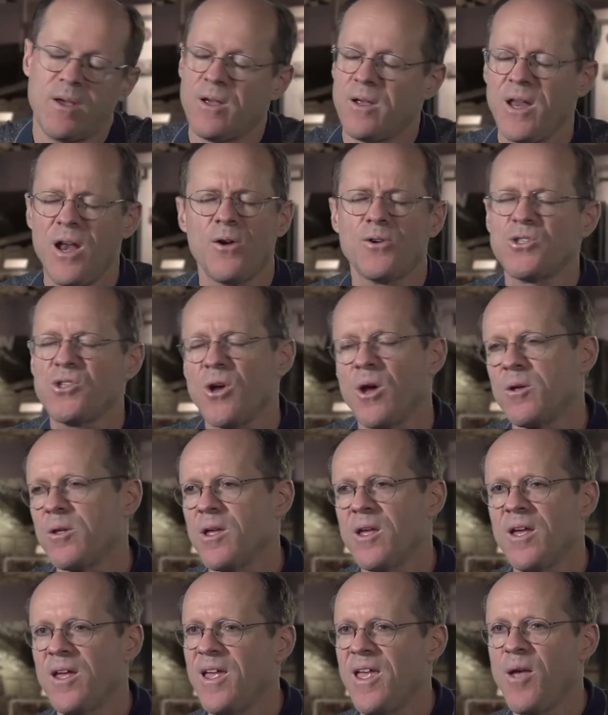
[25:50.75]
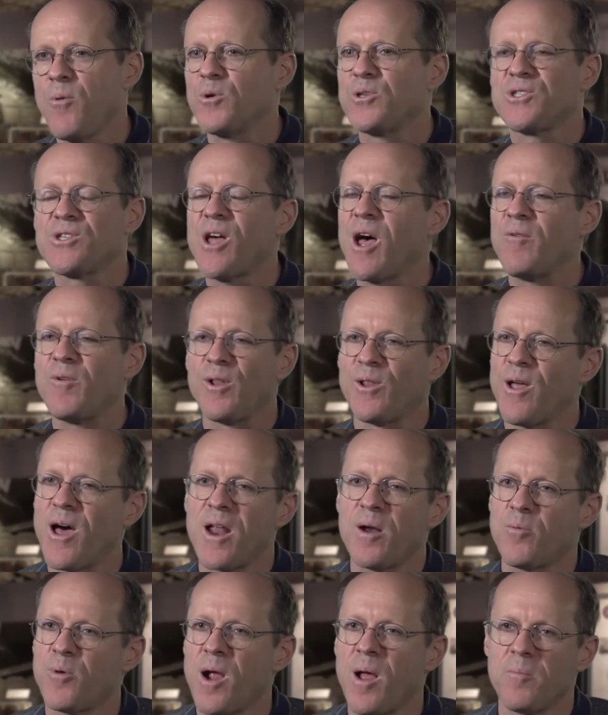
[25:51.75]
You know, so it would solve a
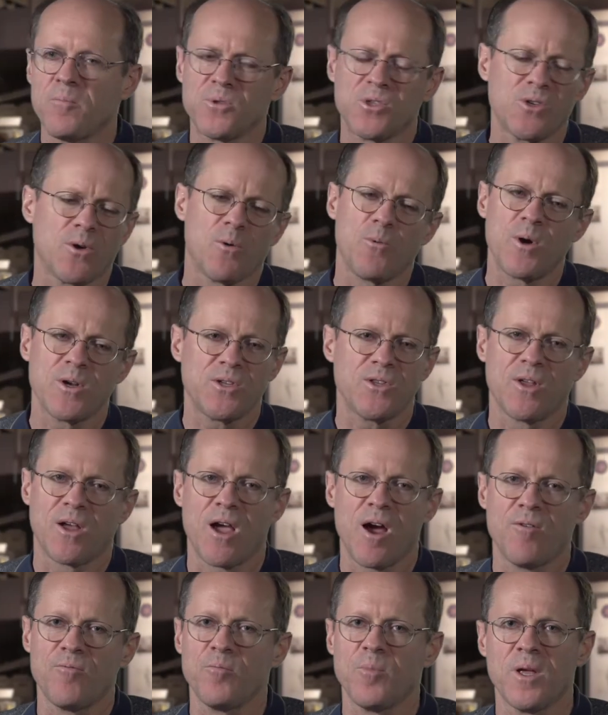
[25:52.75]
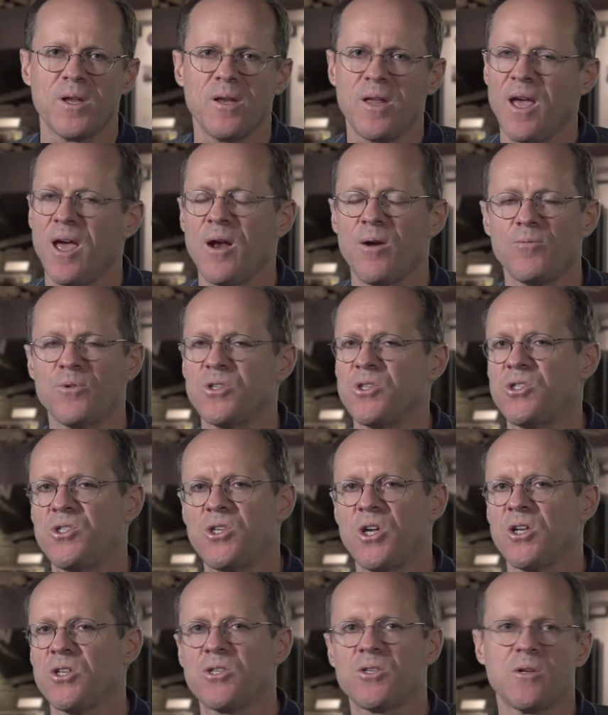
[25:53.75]
lot of problems. So I went to the government, and it was
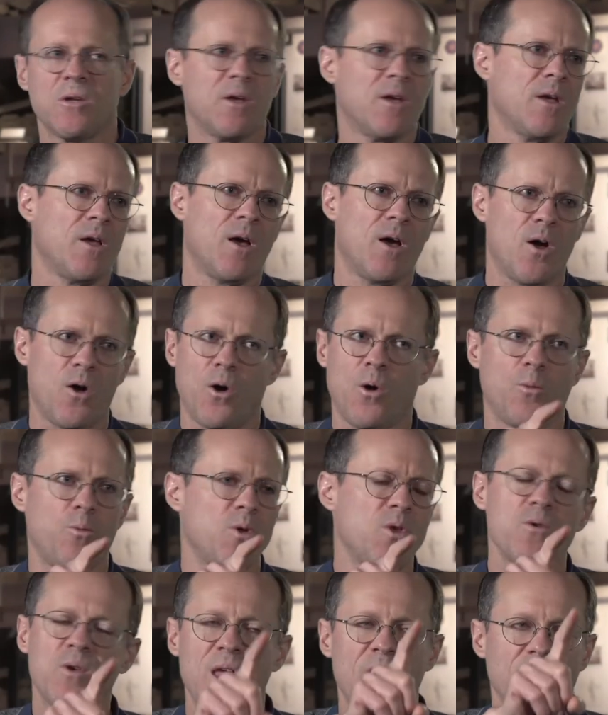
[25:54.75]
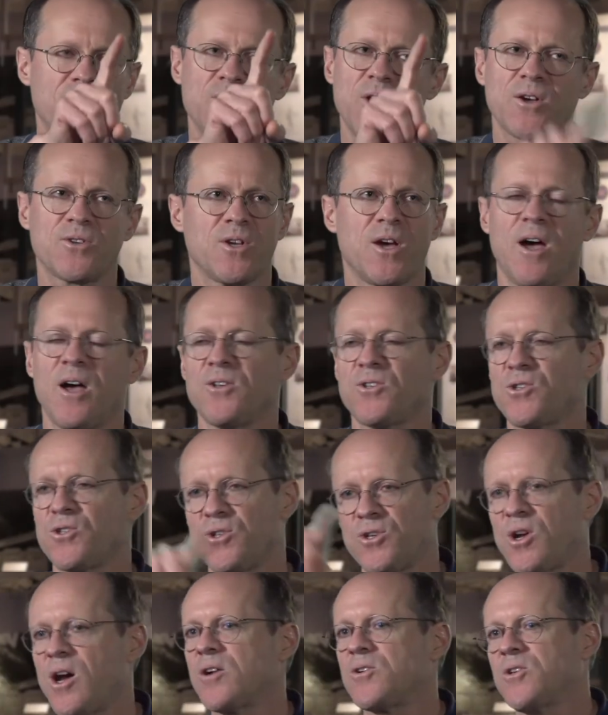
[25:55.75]
just, oh, you can't talk to us,
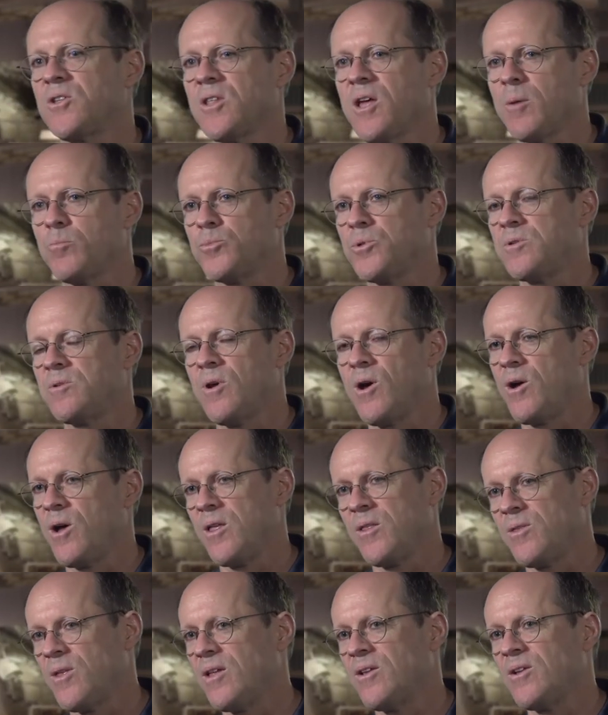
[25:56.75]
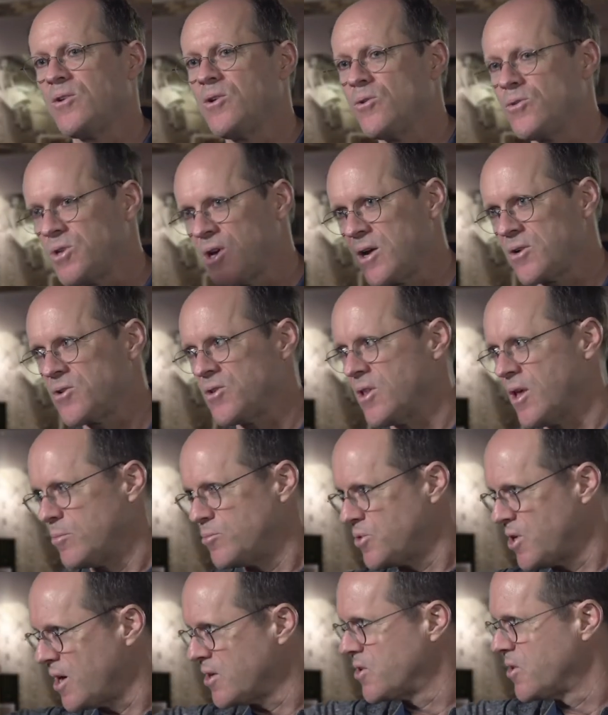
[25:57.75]
talk to them, and then you talk to
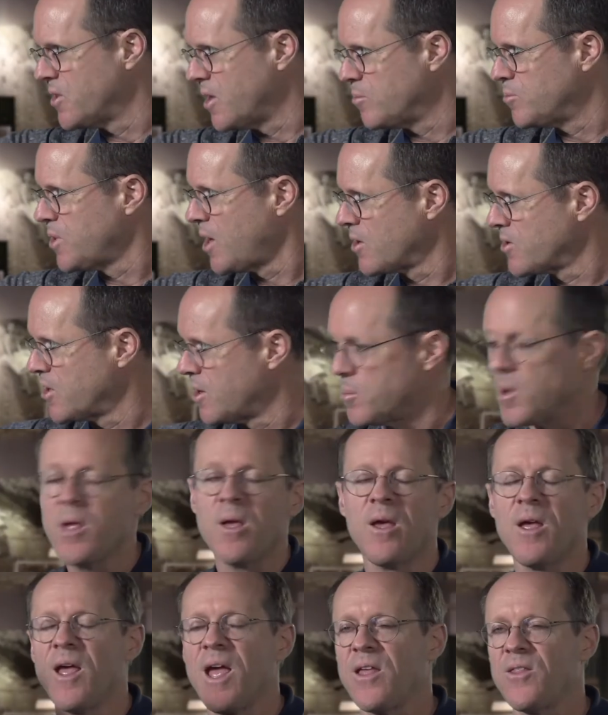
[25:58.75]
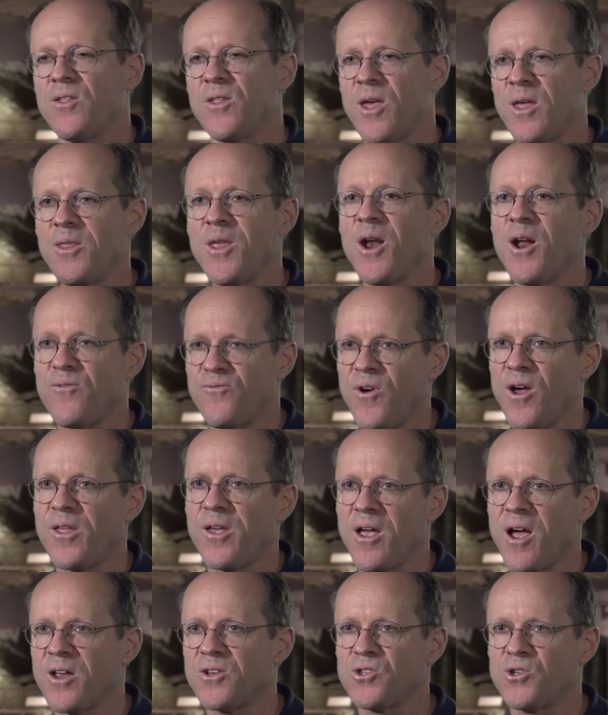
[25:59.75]
them, talk to them, talk to them, and then I
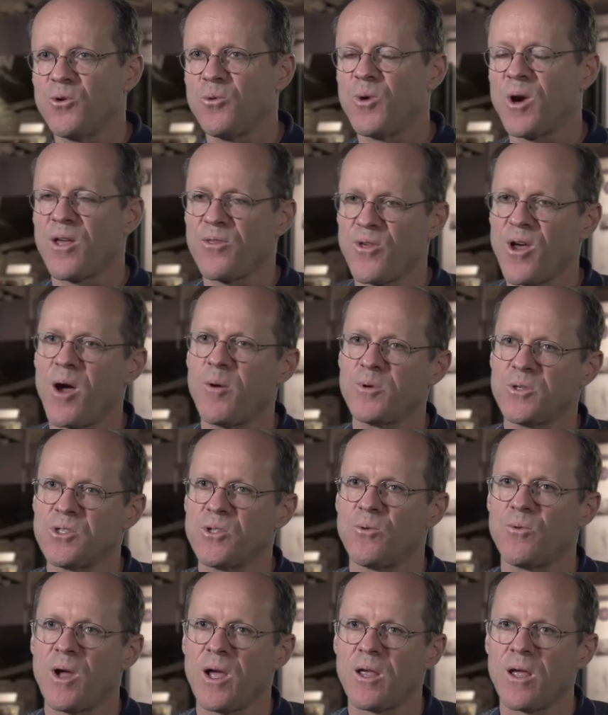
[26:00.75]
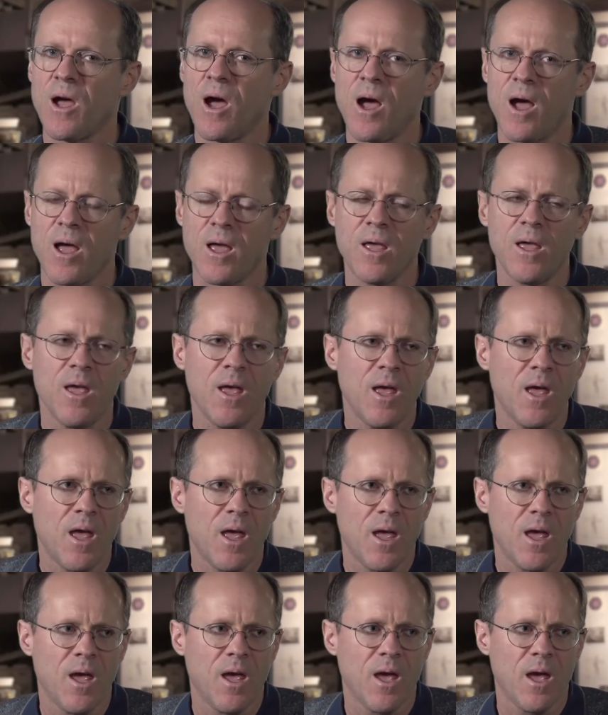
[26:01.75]
finally got to what I thought was the right guy,
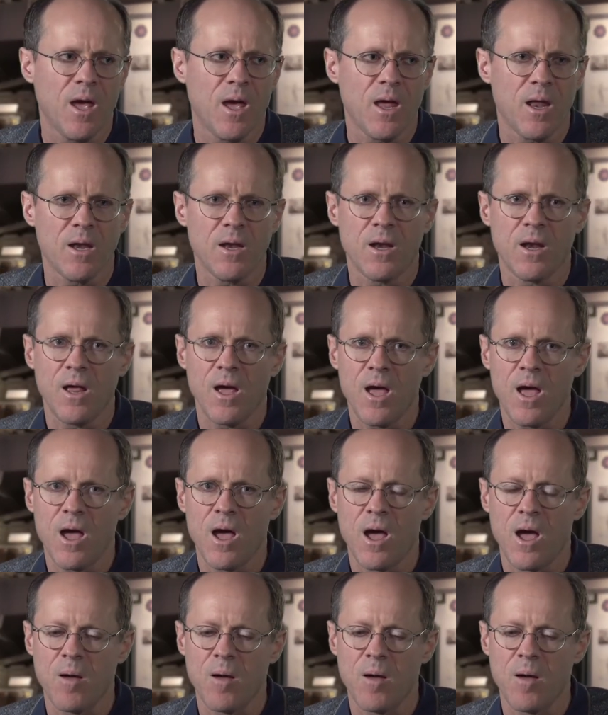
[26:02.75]
and